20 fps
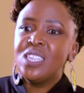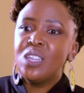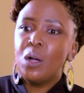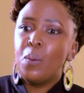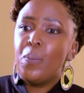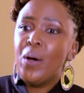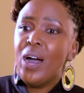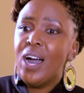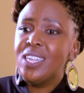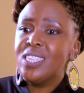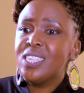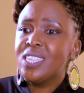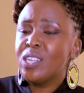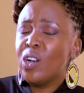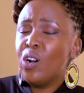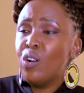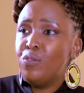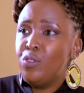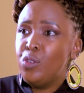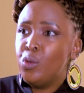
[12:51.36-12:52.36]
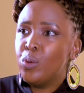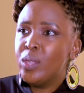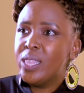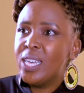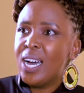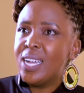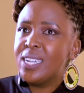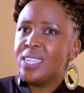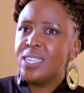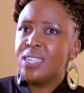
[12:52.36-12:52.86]
is the parts of you
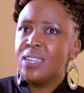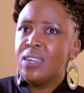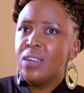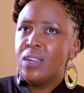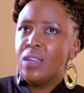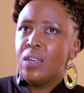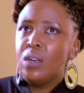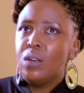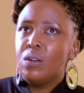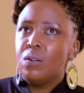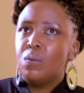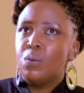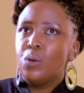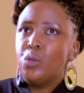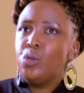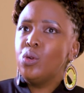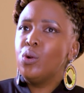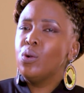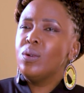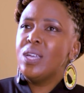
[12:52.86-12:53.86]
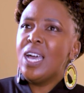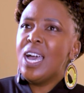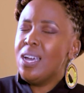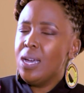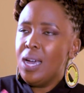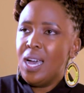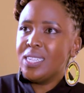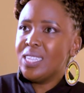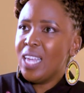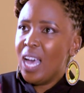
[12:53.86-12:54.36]
that has